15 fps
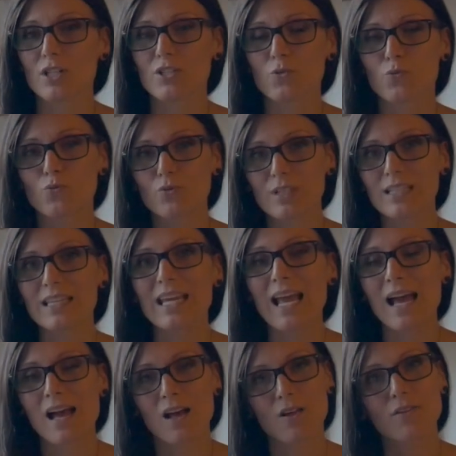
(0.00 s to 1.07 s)
a really
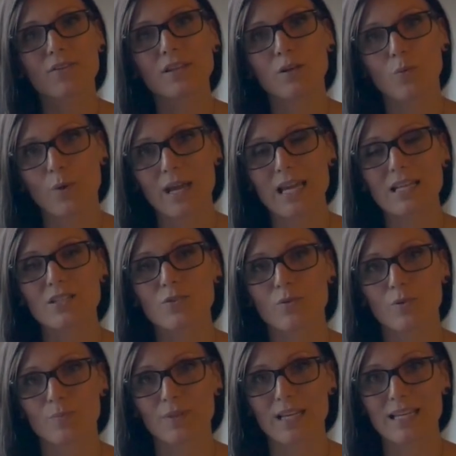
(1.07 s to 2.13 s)
healthy way to
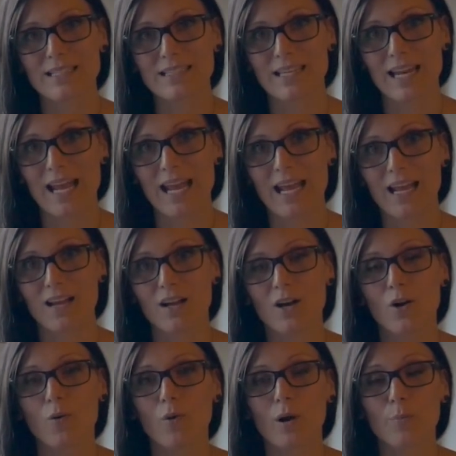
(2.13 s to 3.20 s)
replace an egg
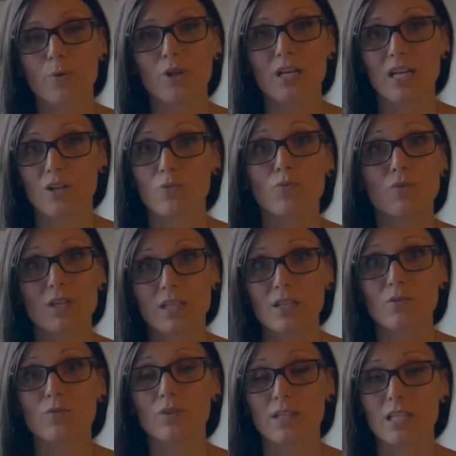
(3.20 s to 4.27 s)
while putting in
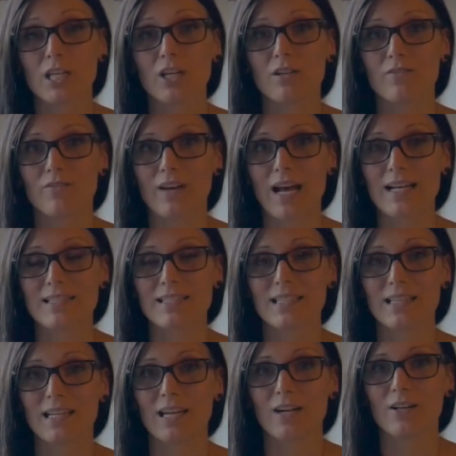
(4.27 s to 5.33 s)
really, really good fats
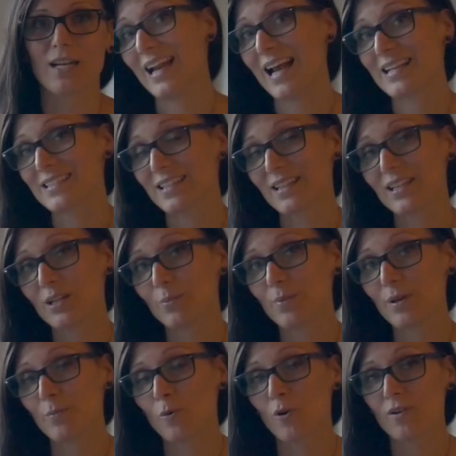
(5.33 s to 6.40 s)
in there. And it has a little
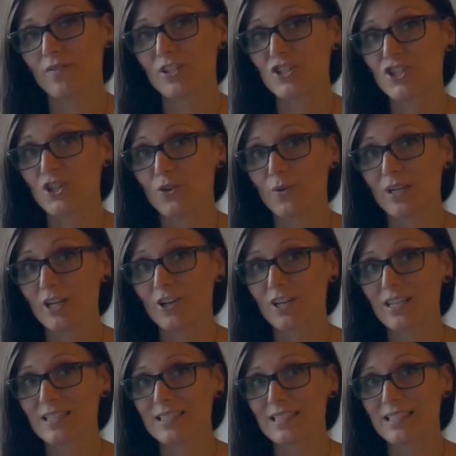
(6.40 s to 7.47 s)
bit more of a
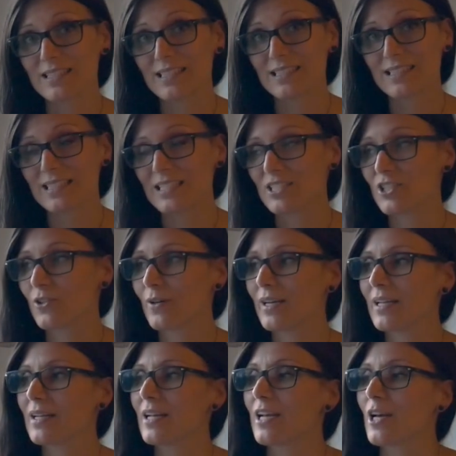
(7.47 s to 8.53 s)
chewier consistency to
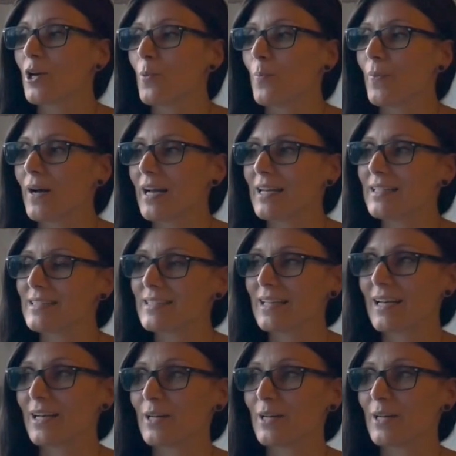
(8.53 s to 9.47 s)
it, but